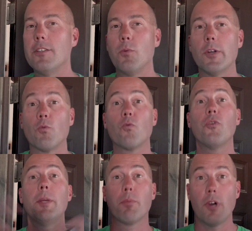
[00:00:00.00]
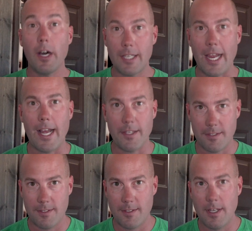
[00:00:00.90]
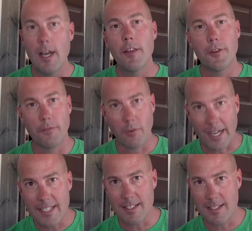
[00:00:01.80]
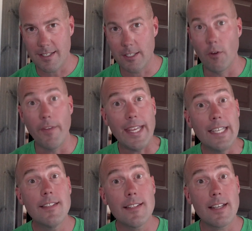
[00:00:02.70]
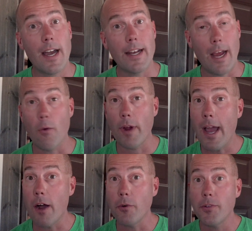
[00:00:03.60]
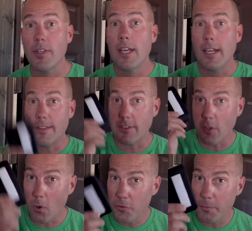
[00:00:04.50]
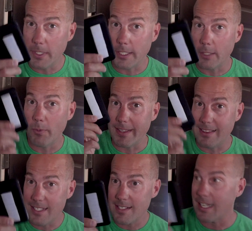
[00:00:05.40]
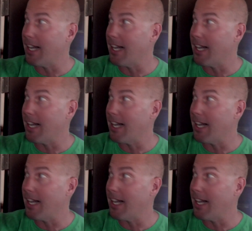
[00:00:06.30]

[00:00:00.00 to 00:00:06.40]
is what rebroadcasts the Verizon signal inside our house, and that's ultimately what this